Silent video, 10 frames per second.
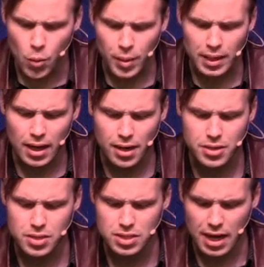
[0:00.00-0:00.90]
Nobody
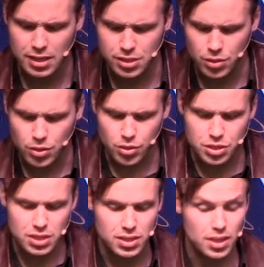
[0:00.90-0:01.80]
understands you.
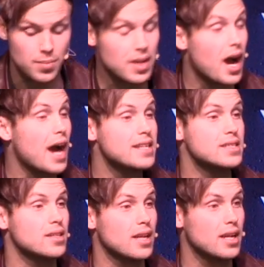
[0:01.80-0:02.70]
You're just going to be
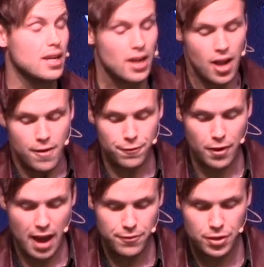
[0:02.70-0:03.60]
isolated
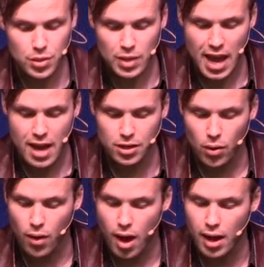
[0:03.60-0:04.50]
forever. You can't
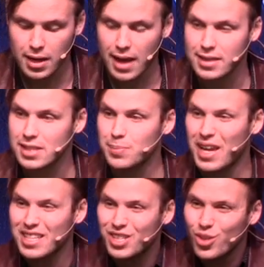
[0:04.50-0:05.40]
go on at this
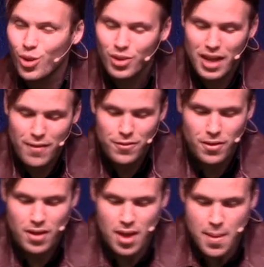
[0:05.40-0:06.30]
pace. You'll
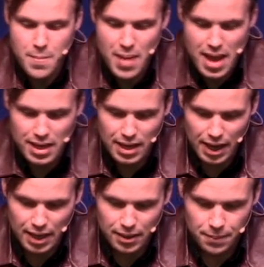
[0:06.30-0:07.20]
never
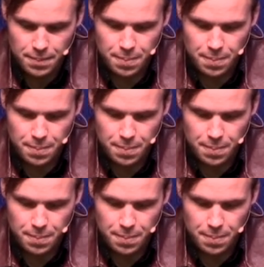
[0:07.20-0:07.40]
make it.